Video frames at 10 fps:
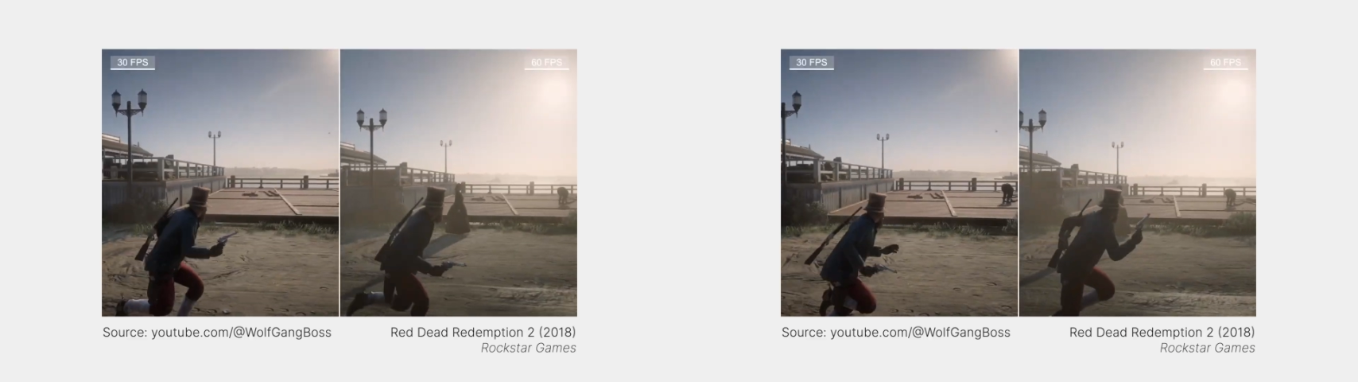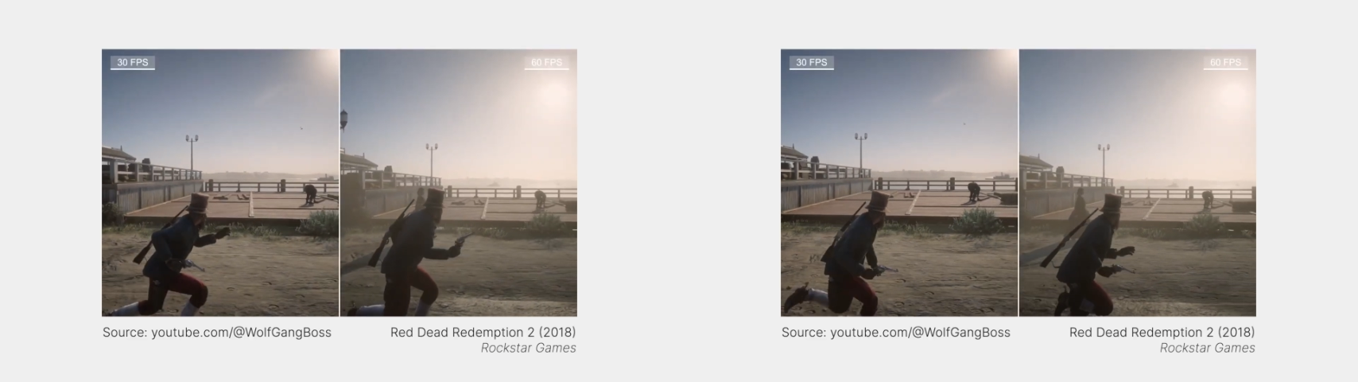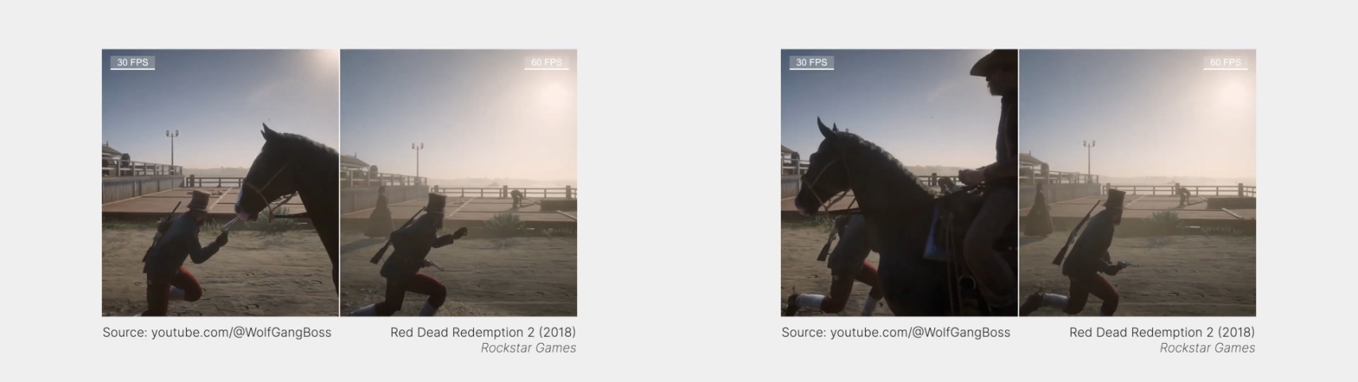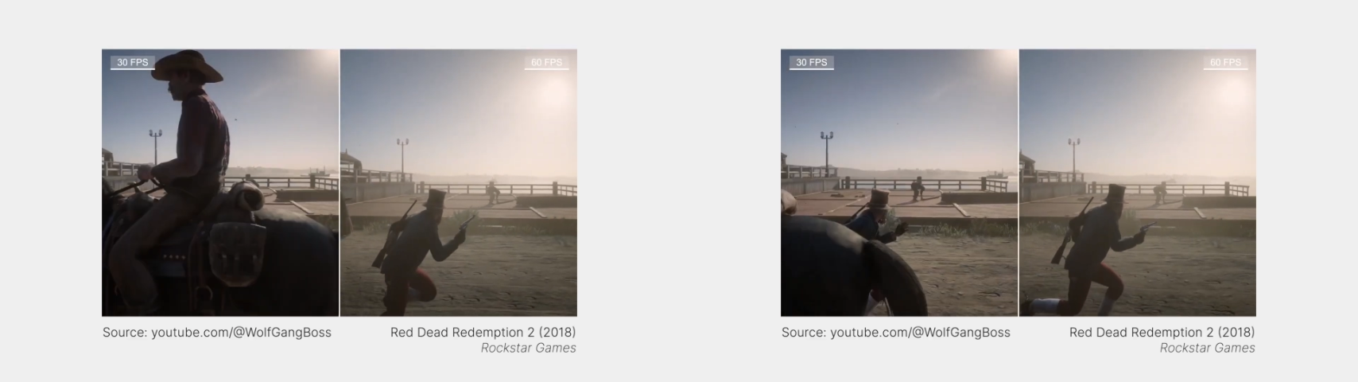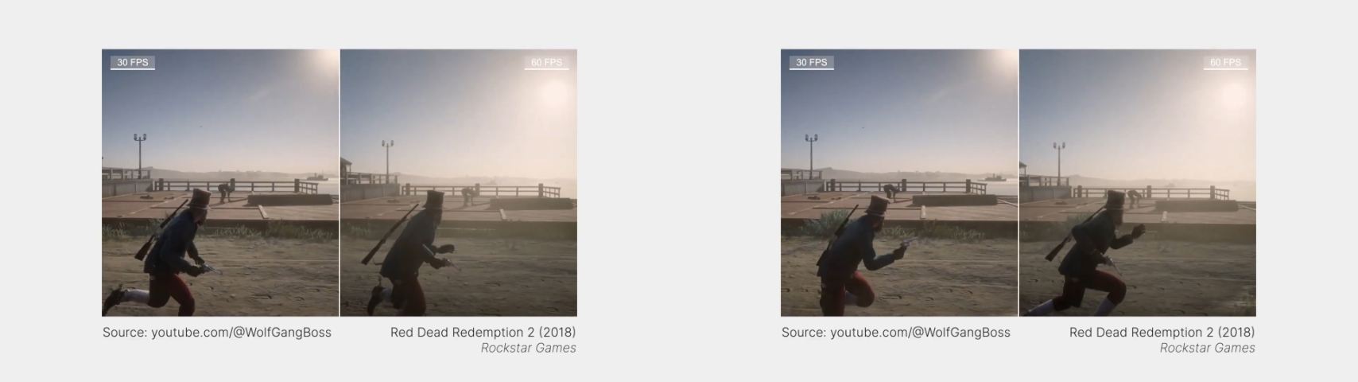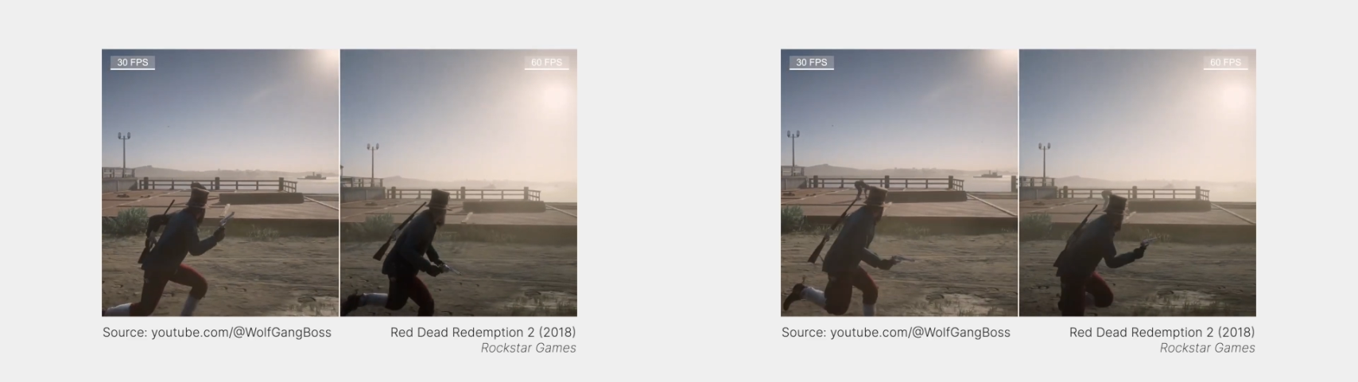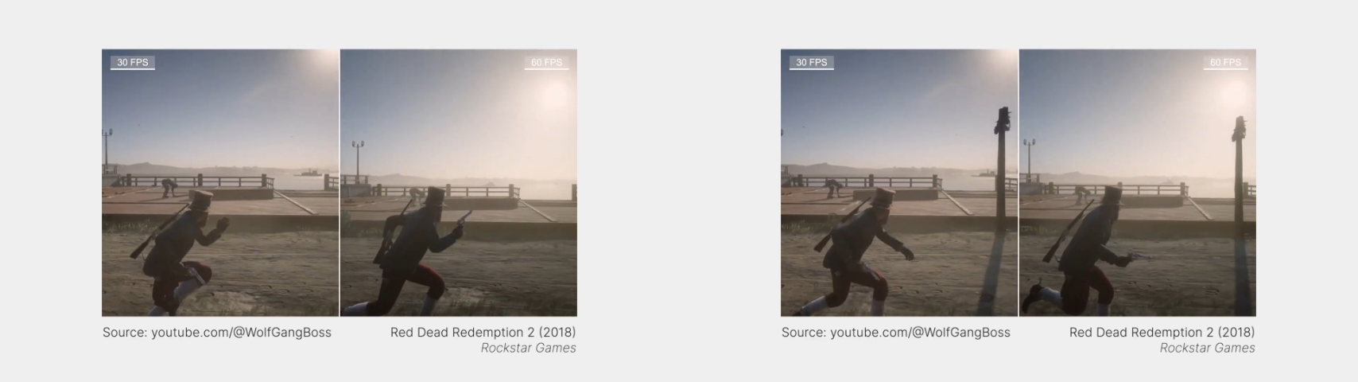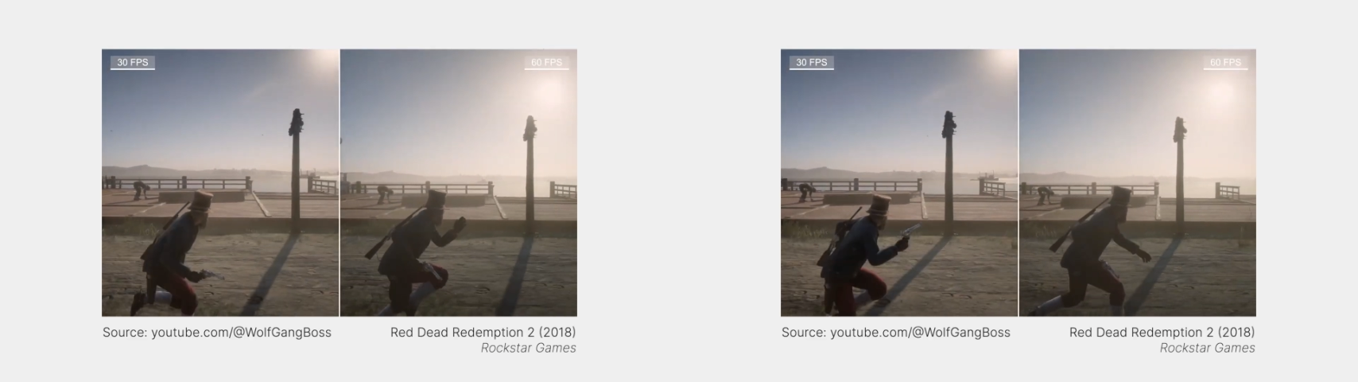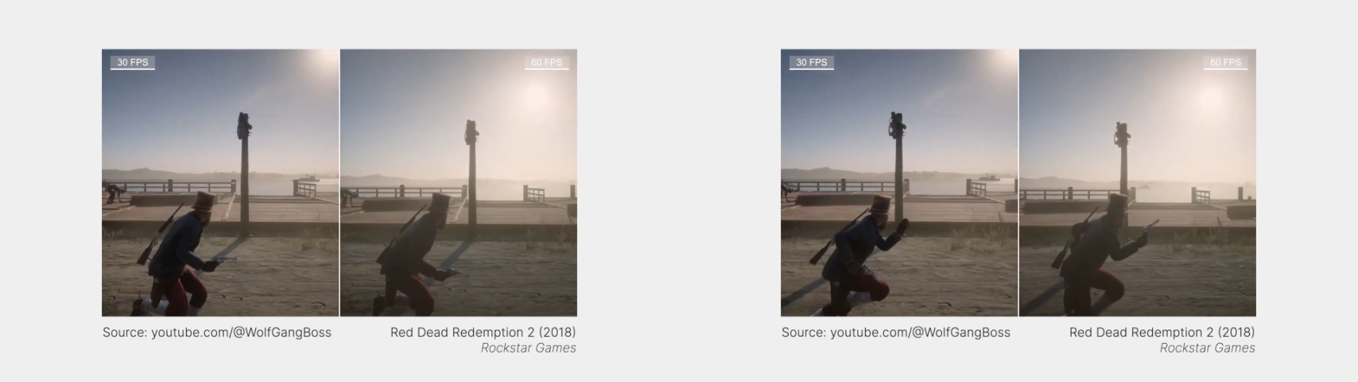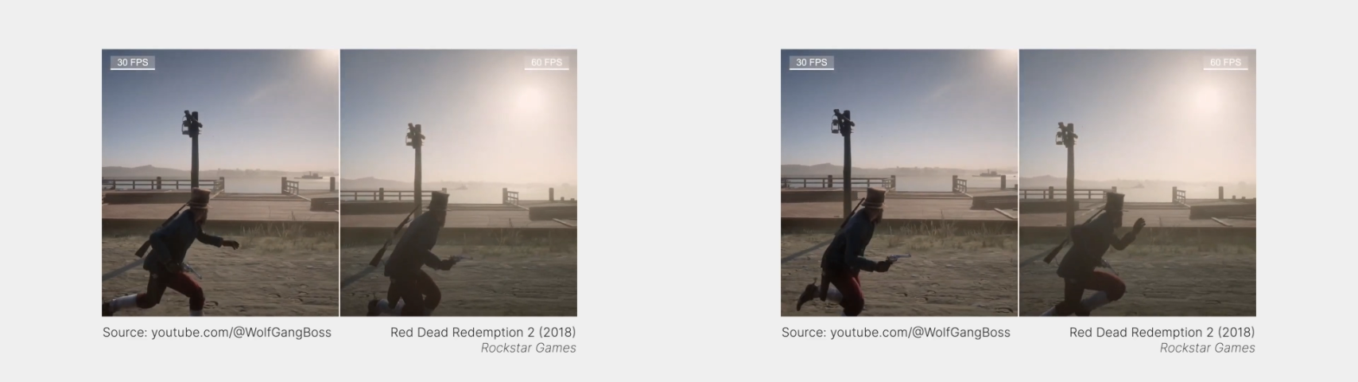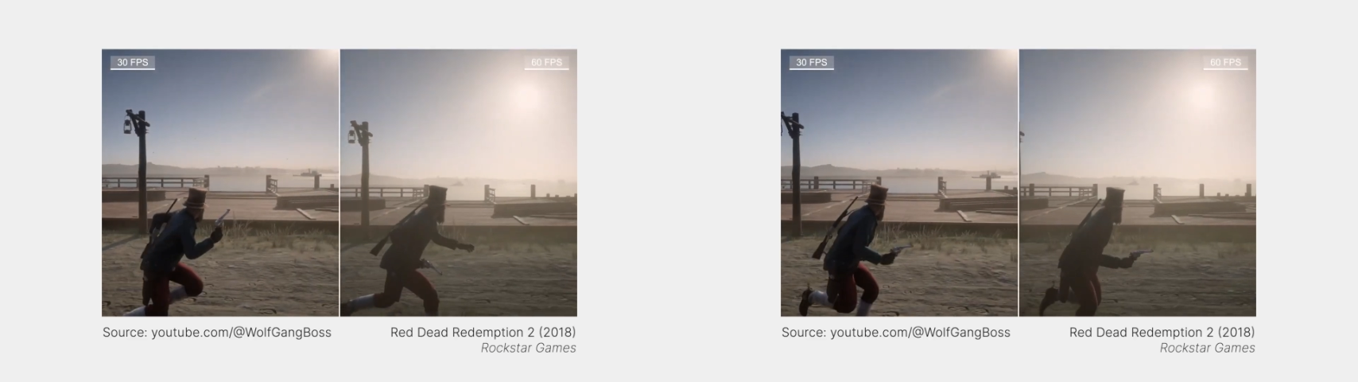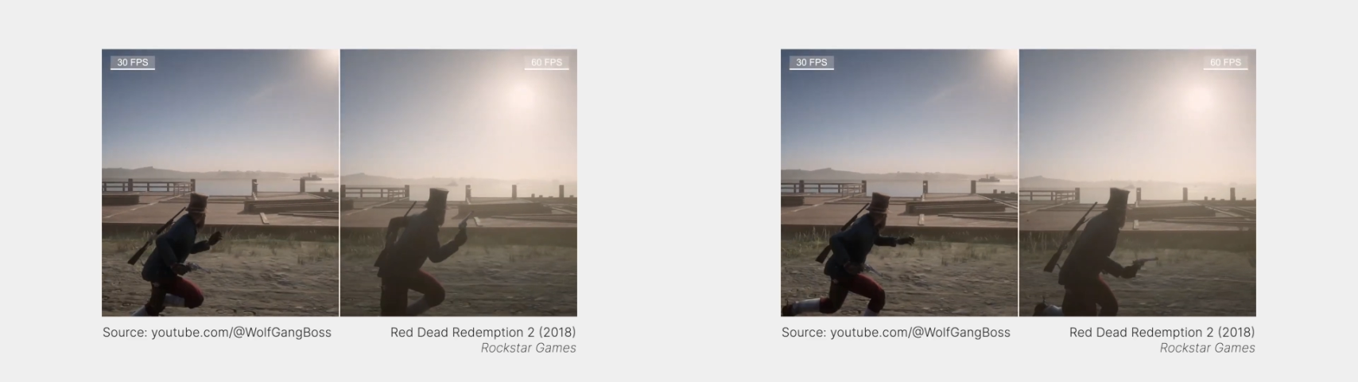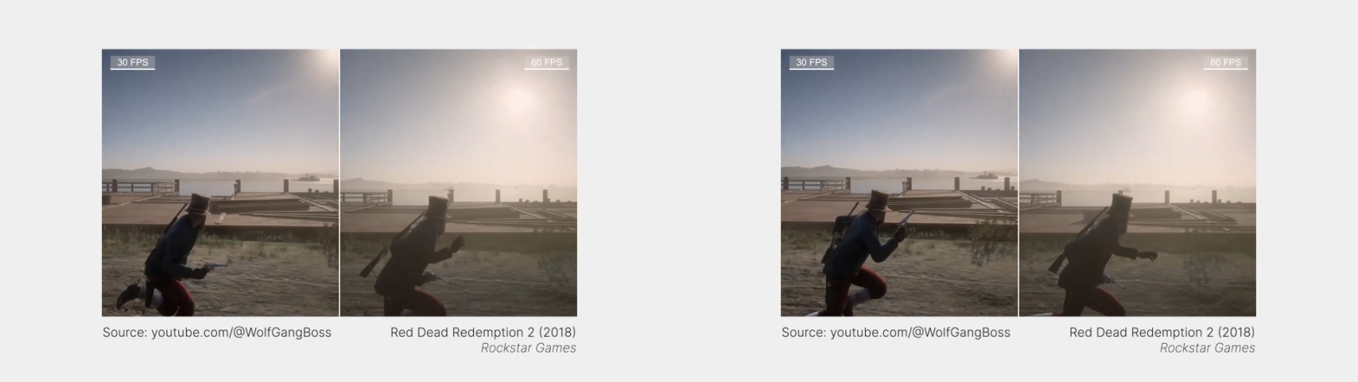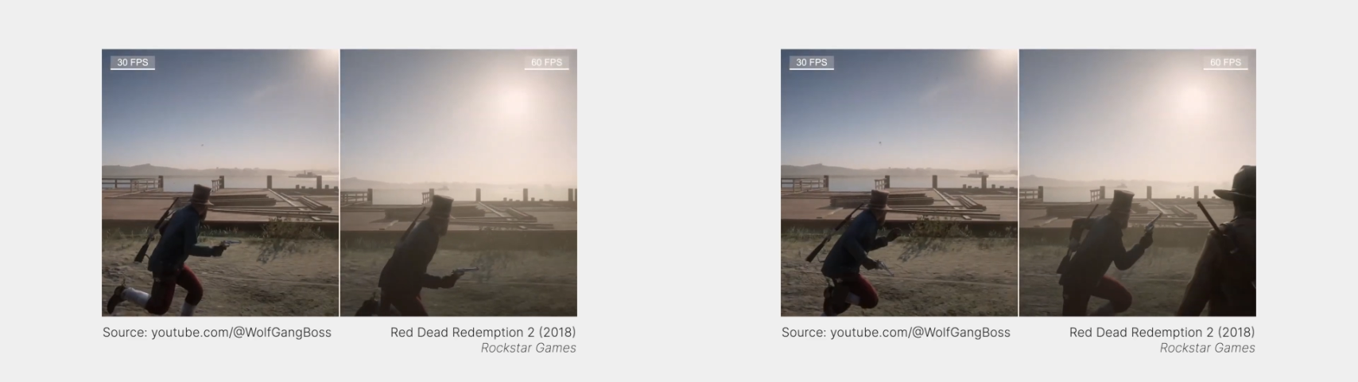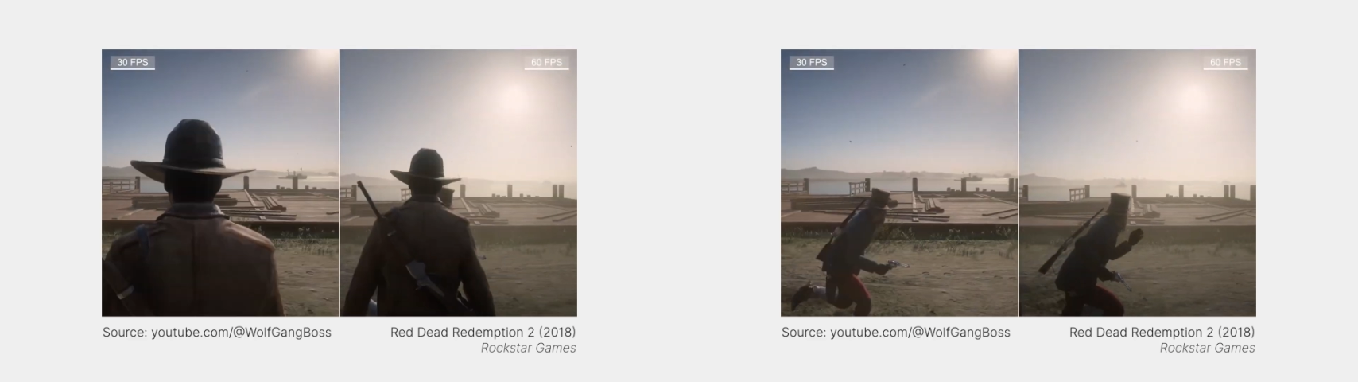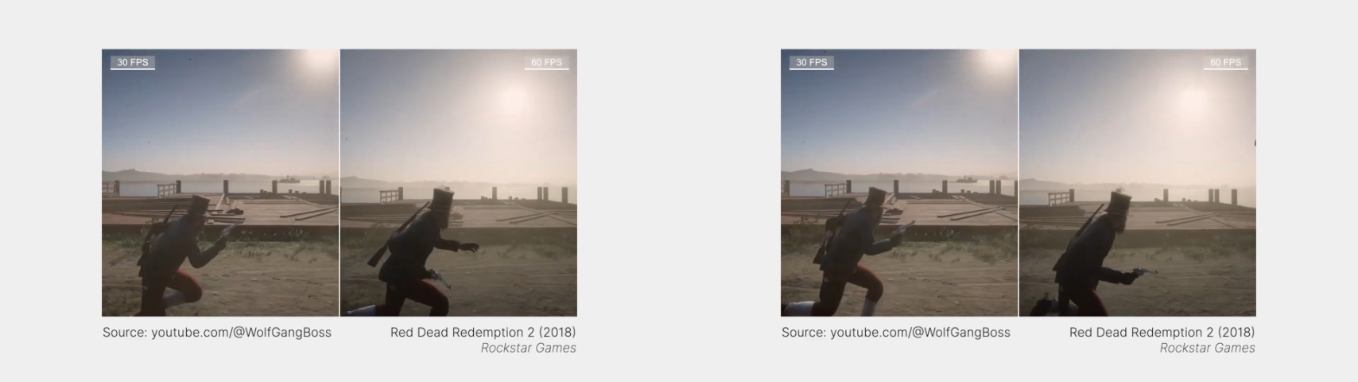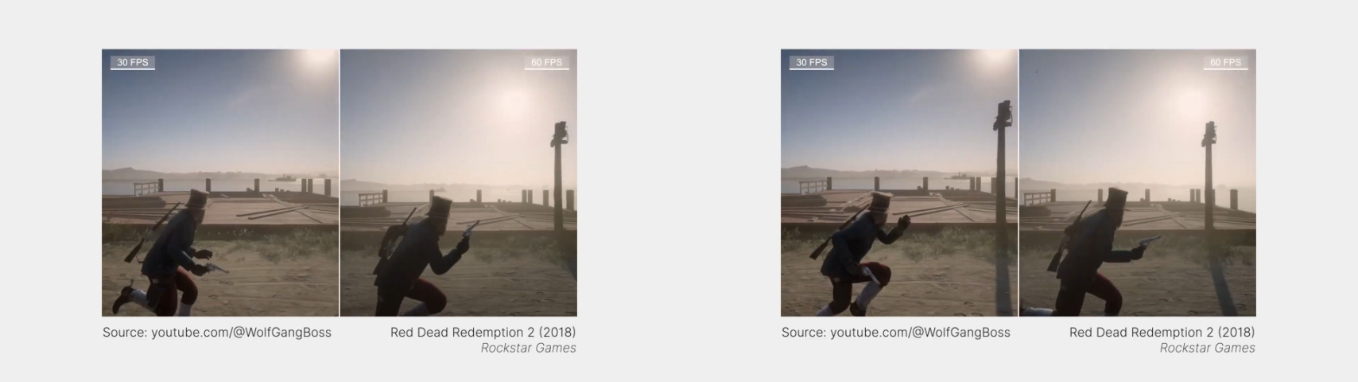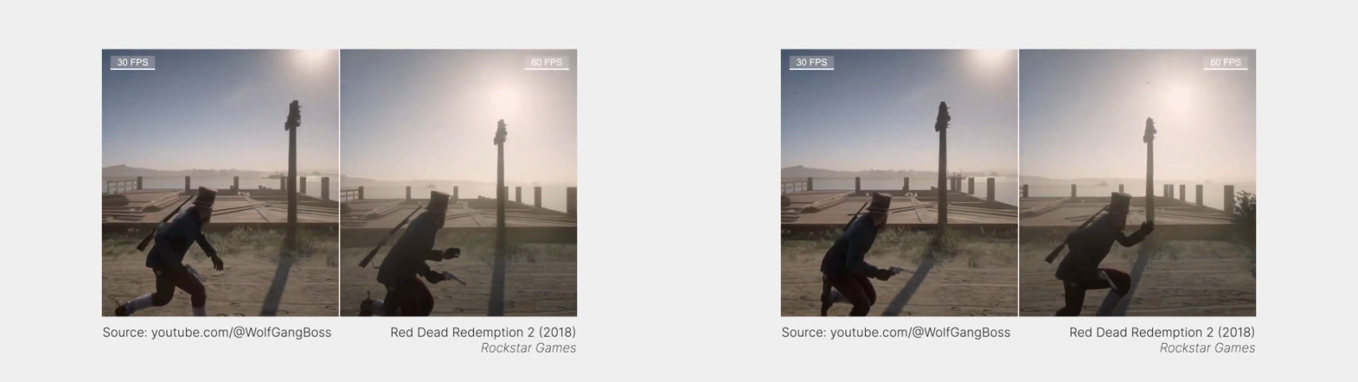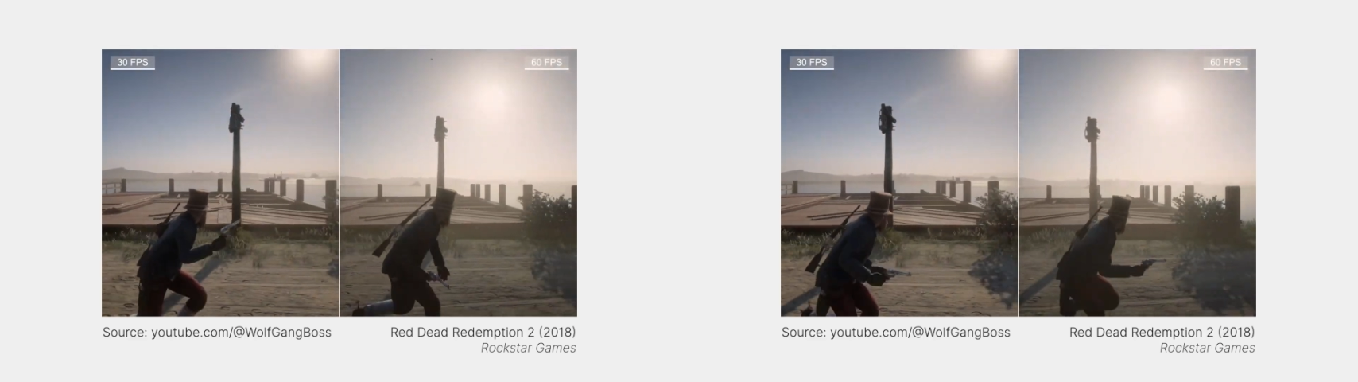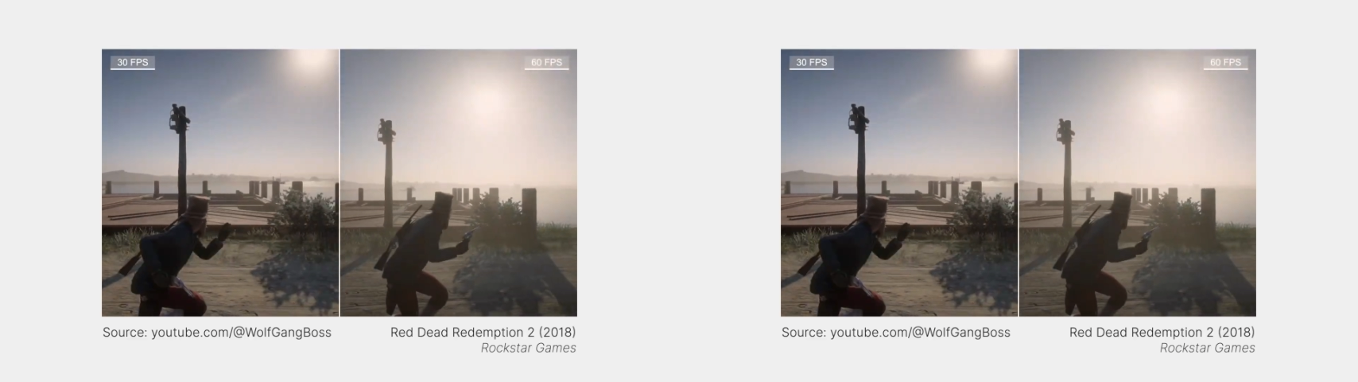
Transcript: (no speaker visible)